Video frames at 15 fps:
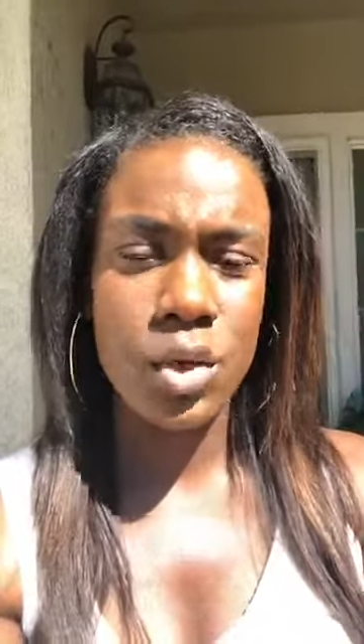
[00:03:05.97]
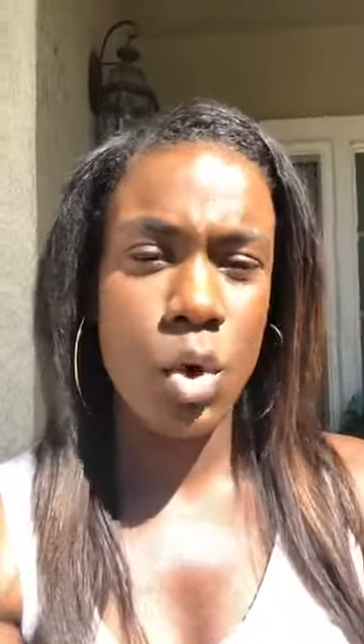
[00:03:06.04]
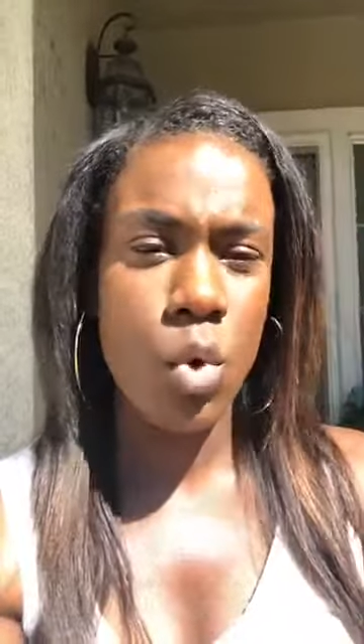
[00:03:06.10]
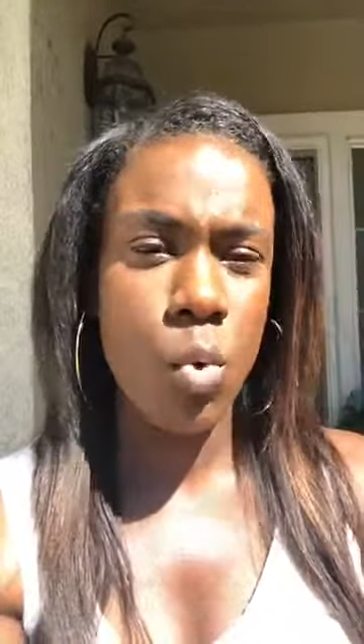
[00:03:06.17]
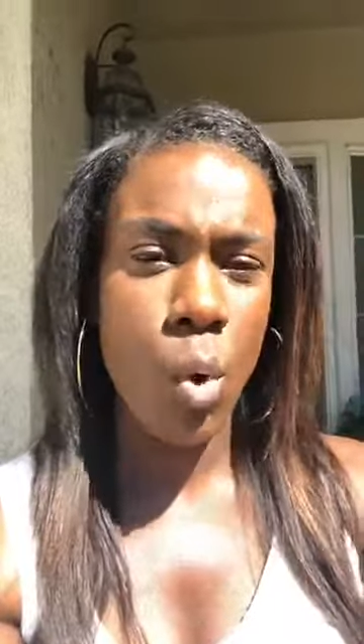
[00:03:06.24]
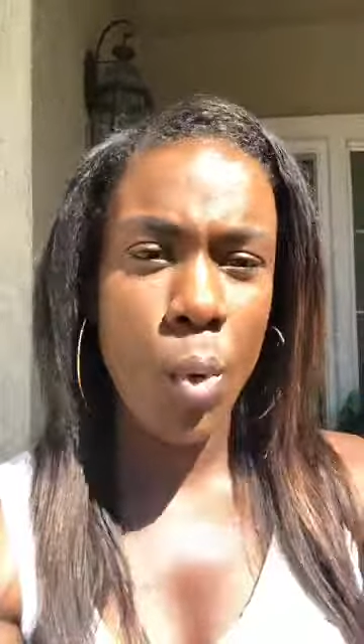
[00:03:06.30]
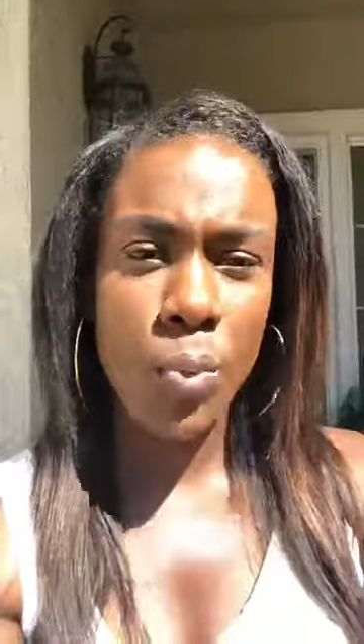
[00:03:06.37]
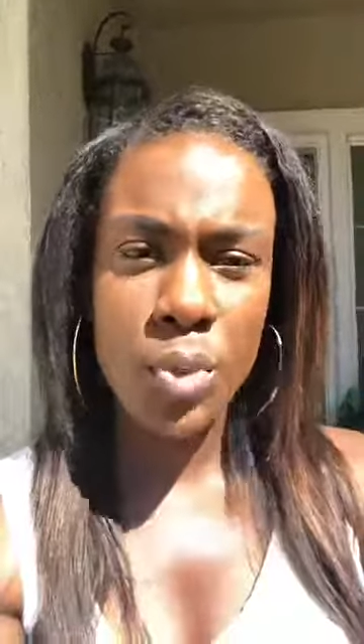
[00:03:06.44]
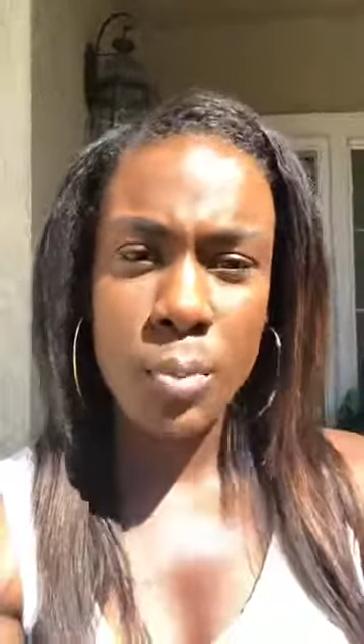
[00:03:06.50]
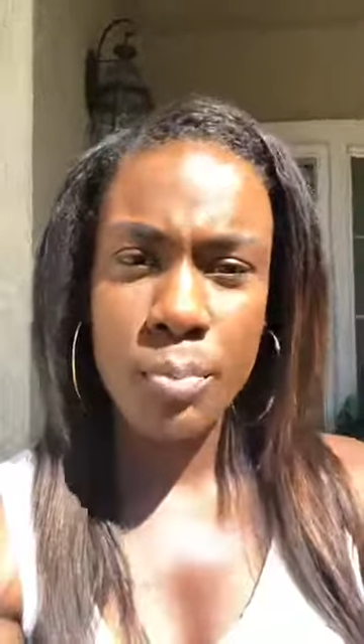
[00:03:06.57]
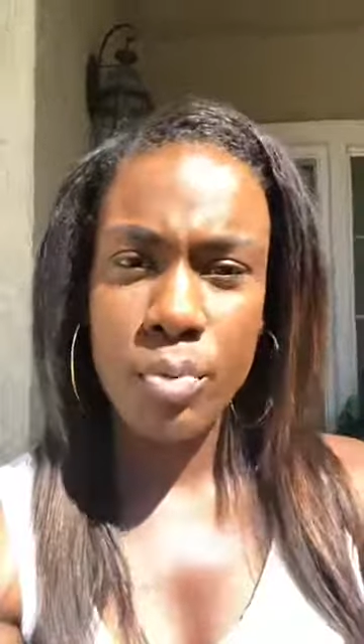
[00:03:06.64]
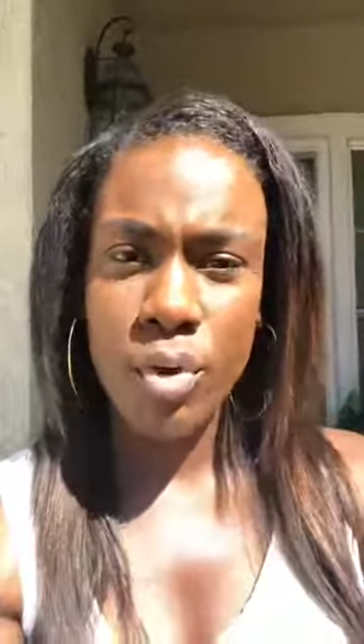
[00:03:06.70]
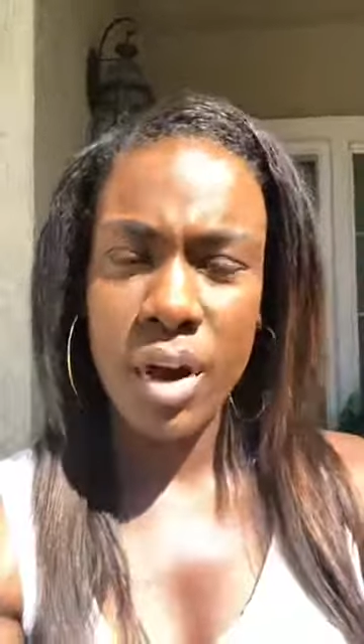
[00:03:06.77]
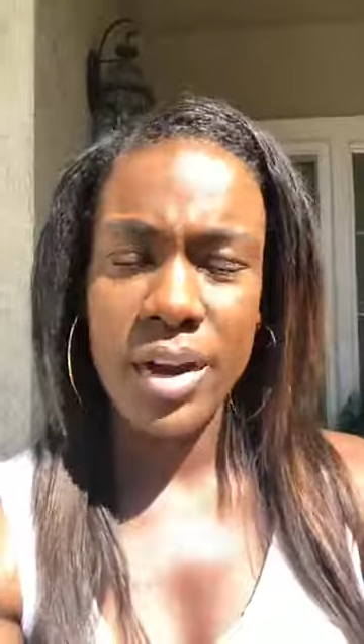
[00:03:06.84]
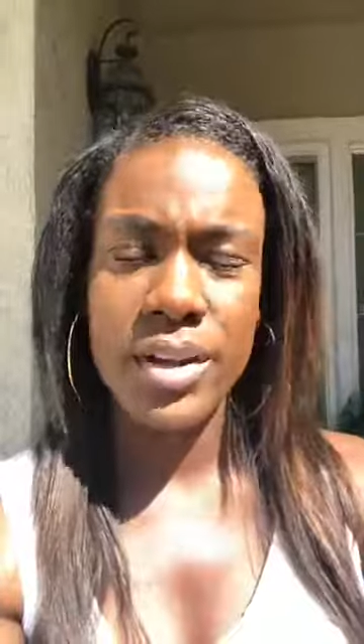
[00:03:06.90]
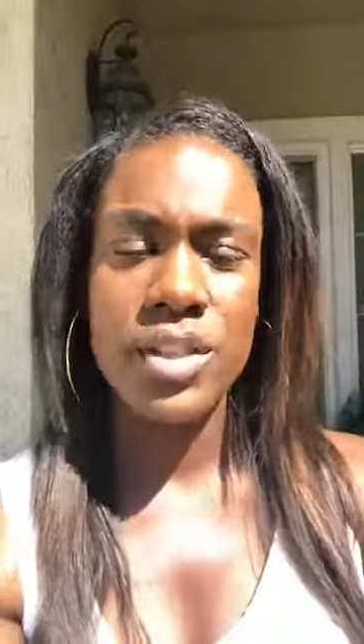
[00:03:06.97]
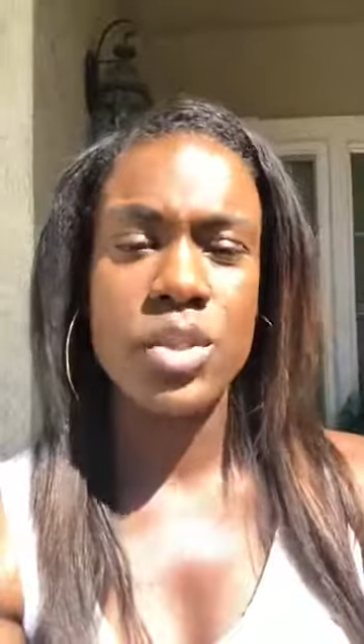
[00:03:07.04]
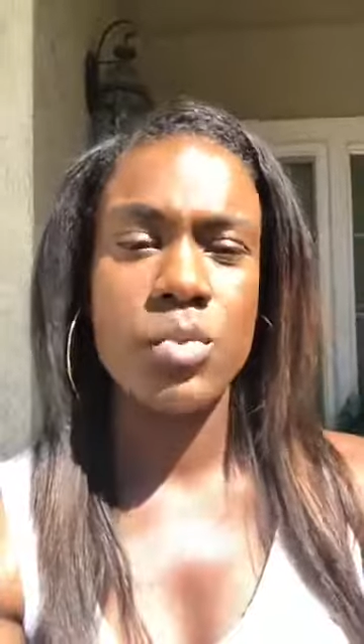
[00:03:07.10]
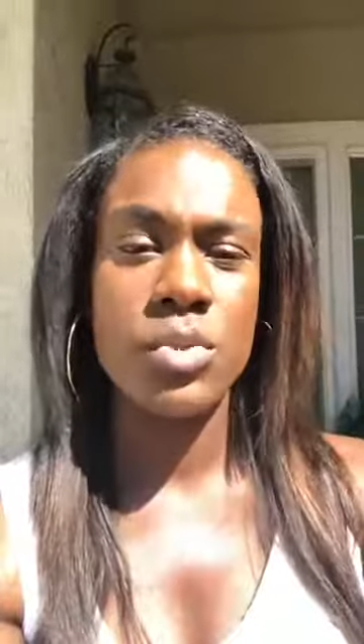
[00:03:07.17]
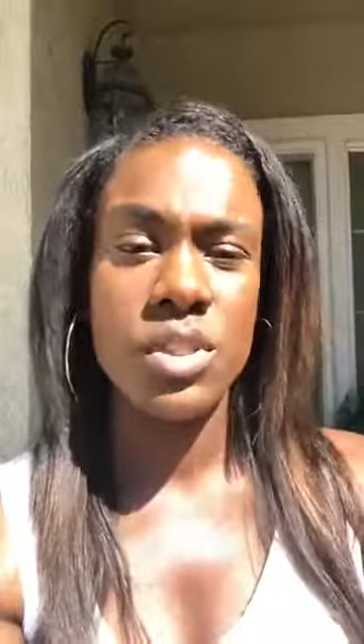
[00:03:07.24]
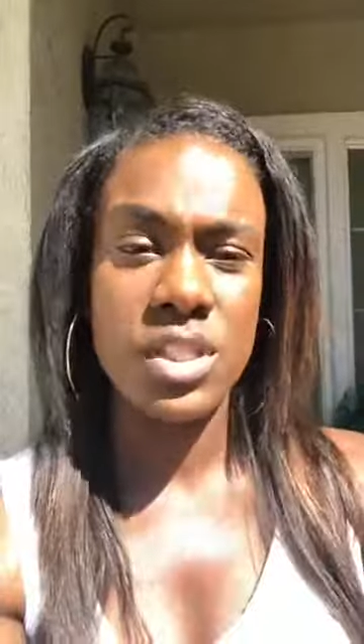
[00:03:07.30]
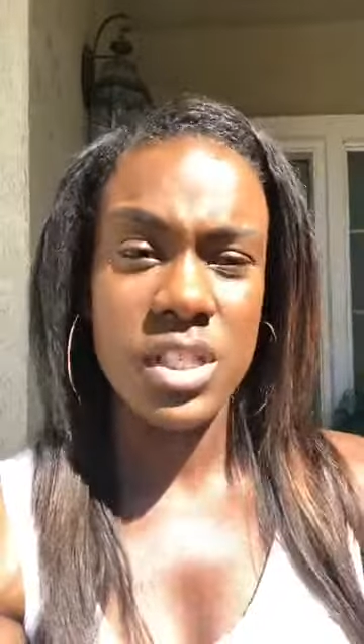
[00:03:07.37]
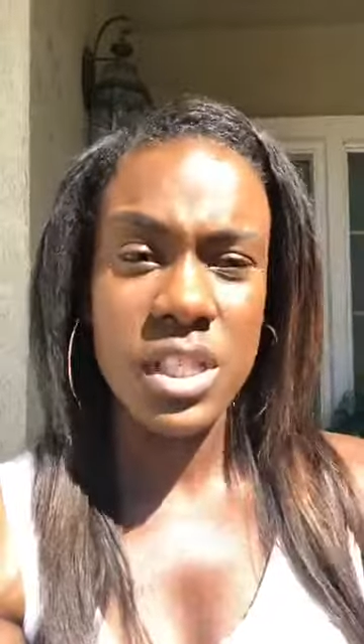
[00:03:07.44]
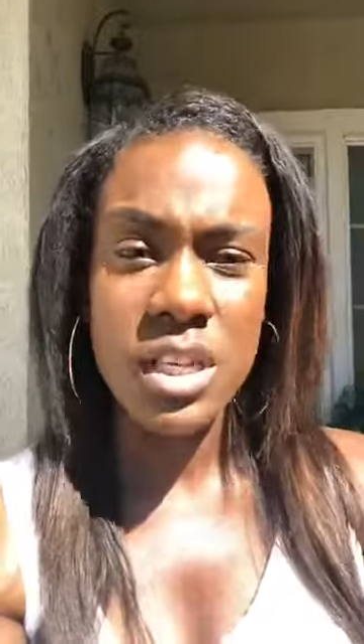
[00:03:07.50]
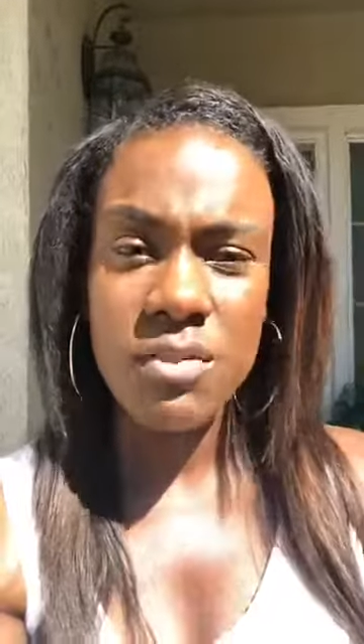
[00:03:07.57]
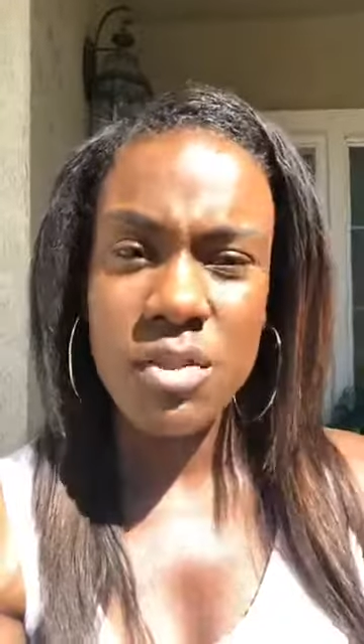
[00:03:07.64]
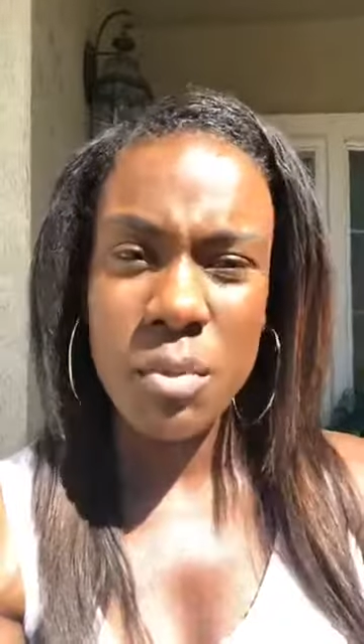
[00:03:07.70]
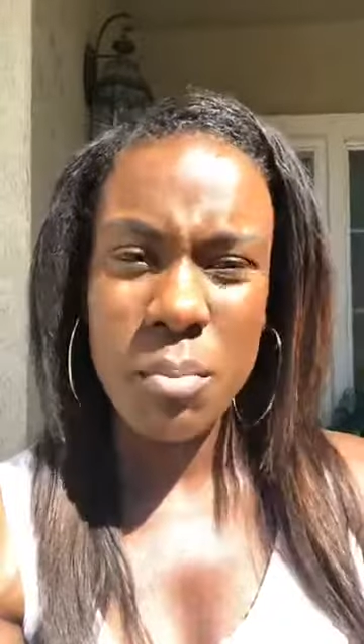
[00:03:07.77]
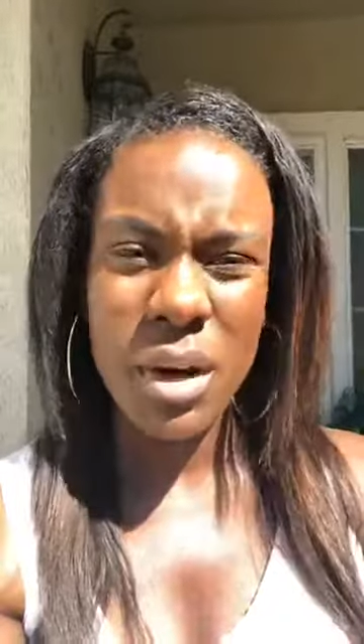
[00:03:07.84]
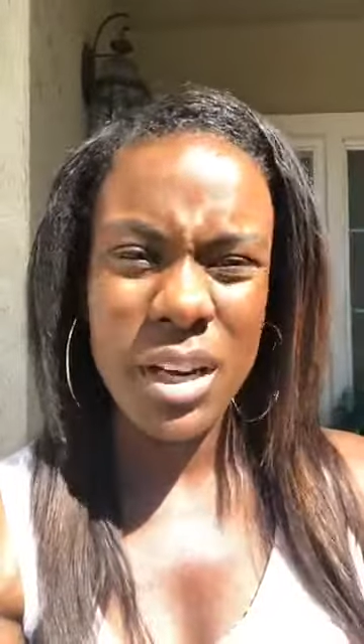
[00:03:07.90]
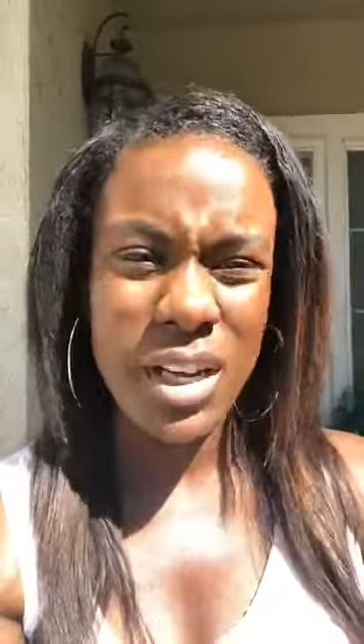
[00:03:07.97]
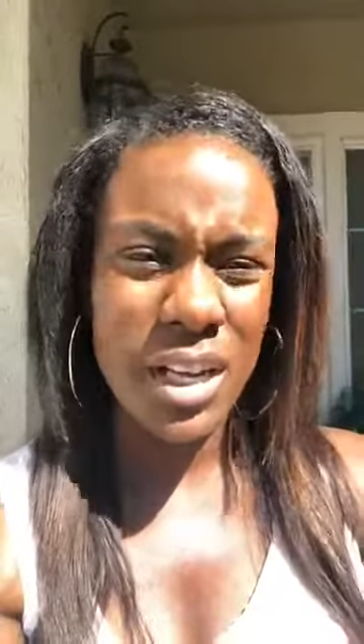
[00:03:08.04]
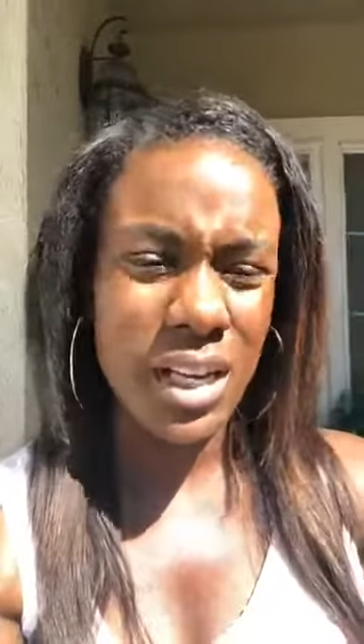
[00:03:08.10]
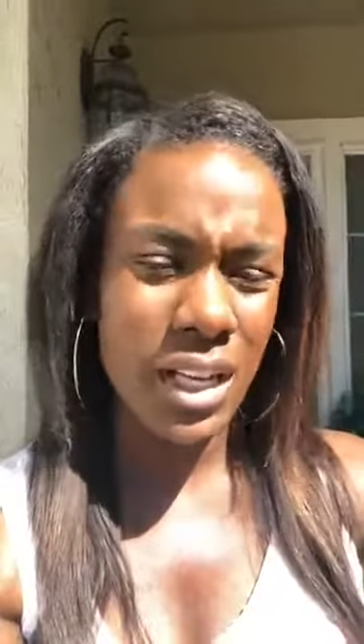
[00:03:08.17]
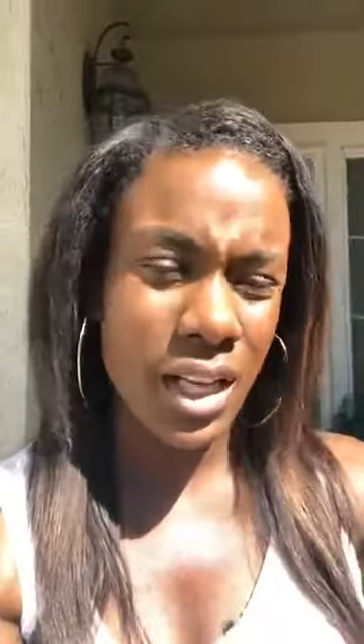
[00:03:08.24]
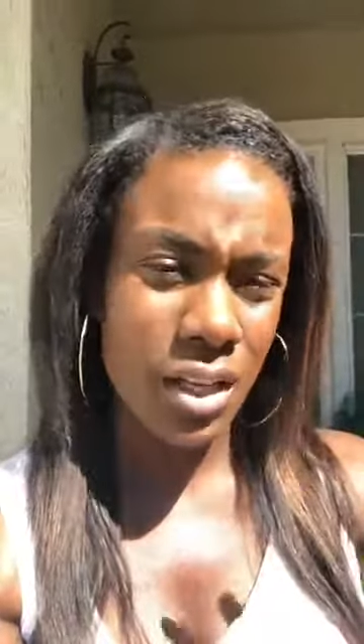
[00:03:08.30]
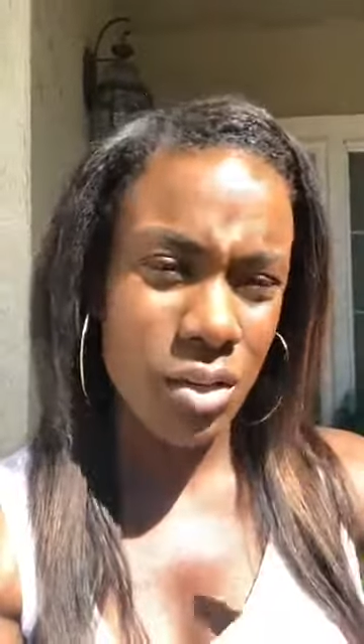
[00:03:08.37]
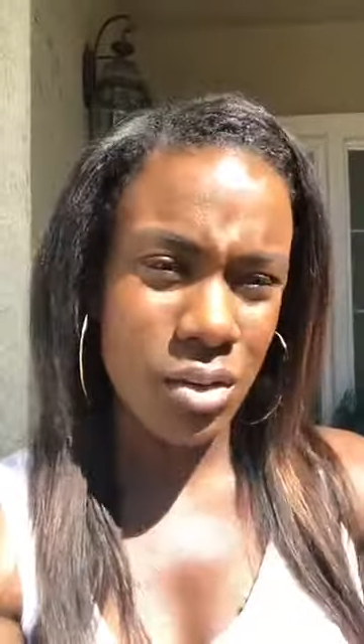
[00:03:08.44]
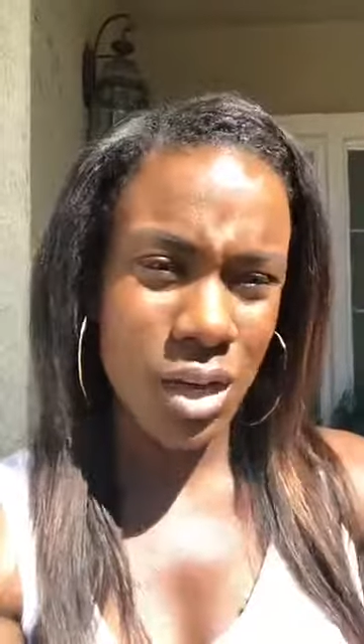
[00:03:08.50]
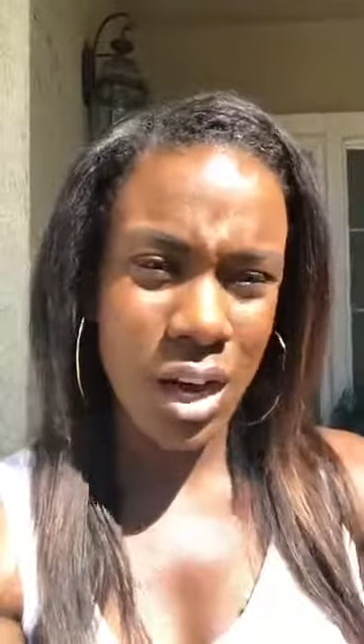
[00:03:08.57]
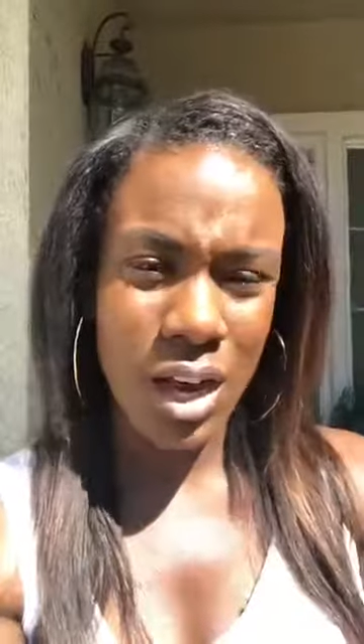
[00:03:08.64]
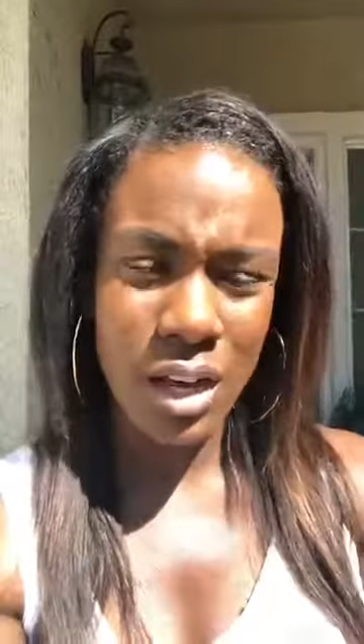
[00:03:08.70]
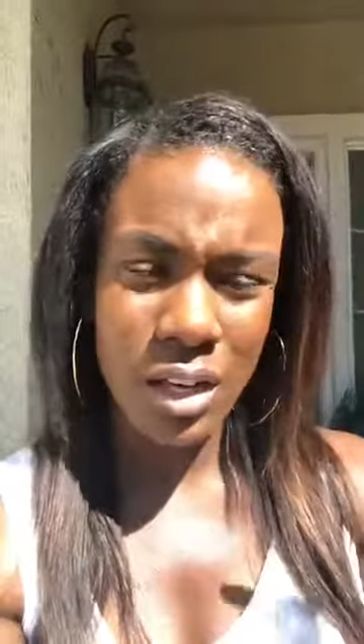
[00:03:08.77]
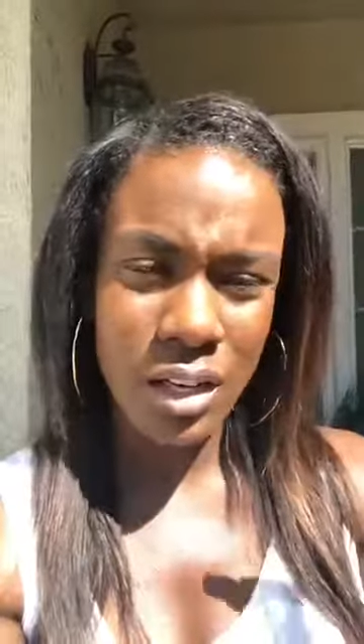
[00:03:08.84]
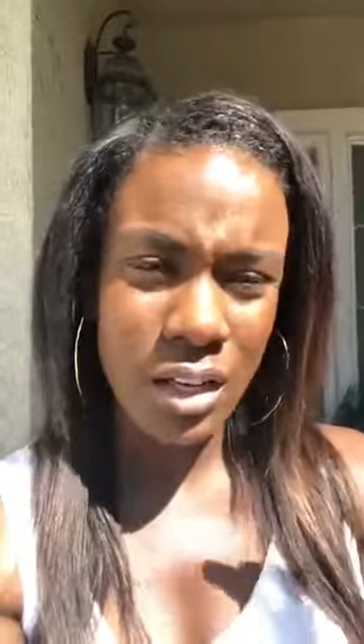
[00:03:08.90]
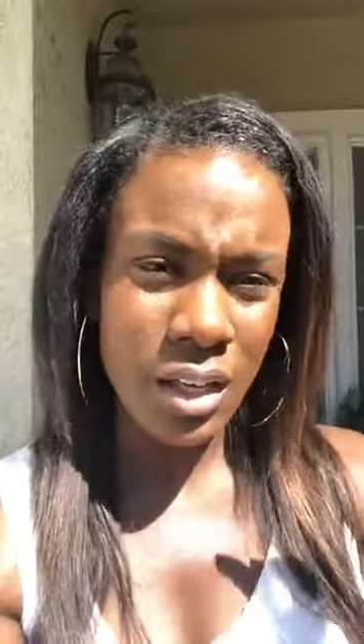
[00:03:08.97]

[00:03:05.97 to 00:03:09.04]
quote the price, receive the money like you got